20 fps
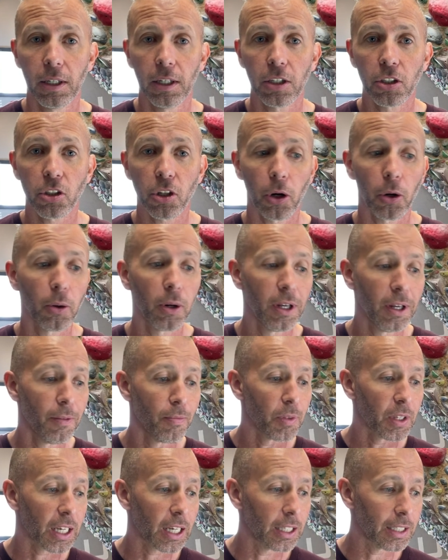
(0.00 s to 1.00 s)
So
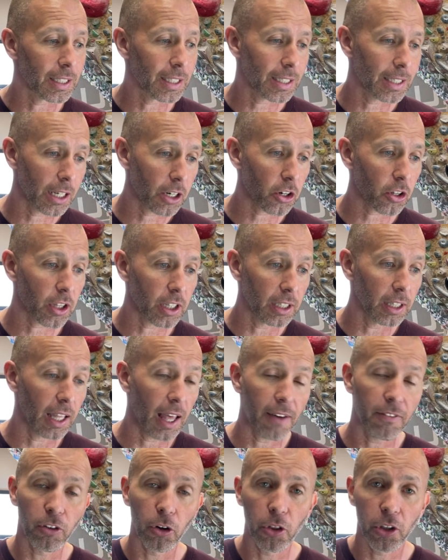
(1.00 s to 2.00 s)
consider the
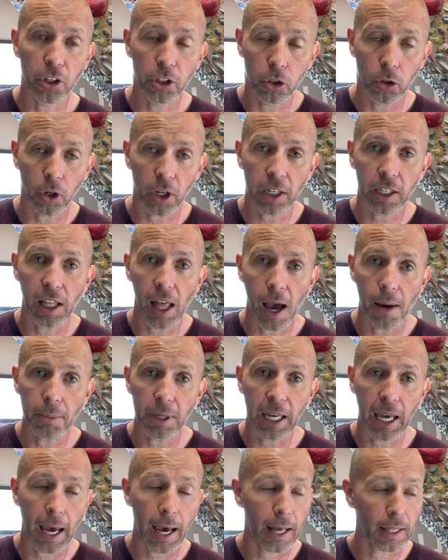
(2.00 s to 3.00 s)
level that you're
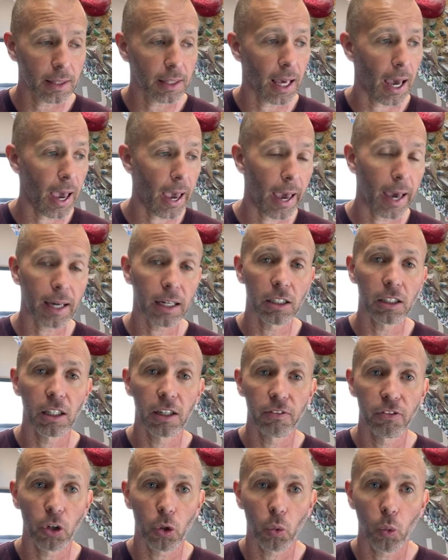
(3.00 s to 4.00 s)
climbing at, the angle
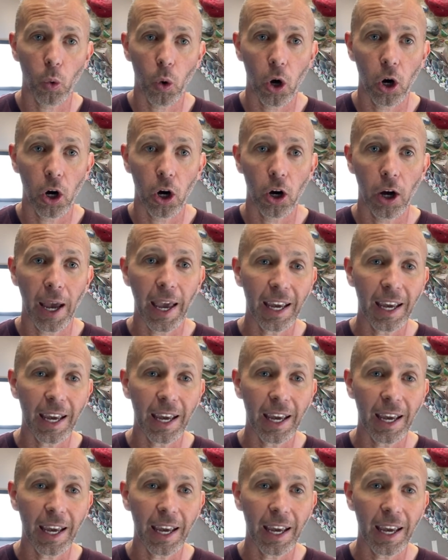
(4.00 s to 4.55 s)
of your wall,